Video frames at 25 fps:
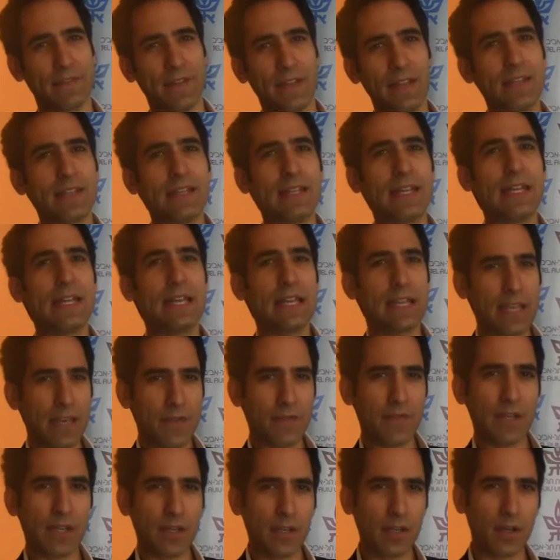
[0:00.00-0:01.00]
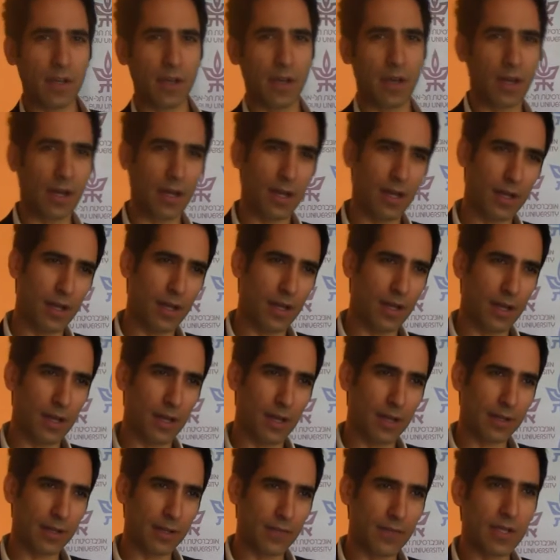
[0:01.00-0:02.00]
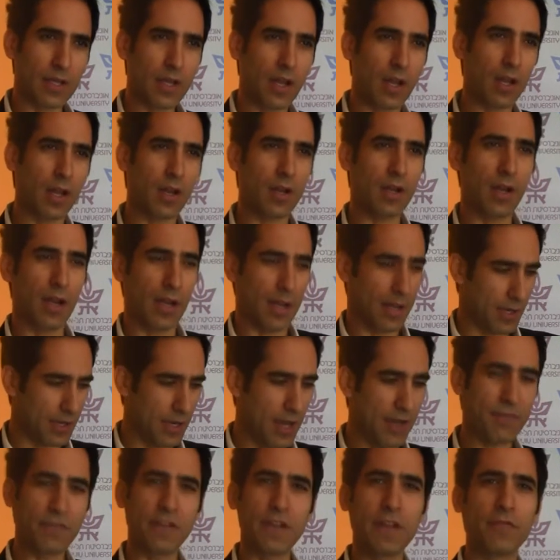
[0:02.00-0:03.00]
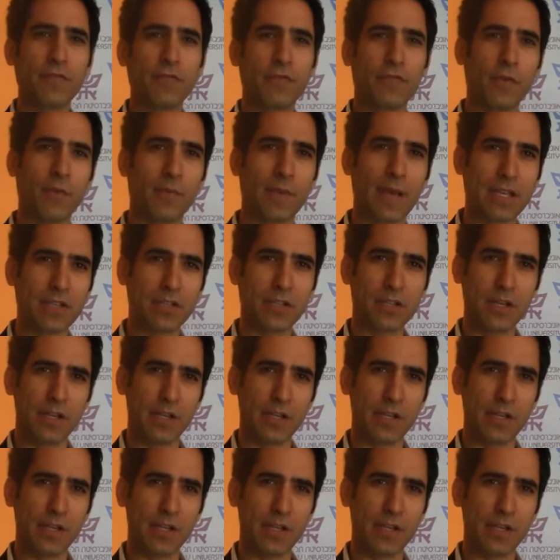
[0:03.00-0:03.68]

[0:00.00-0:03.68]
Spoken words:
And given enough information,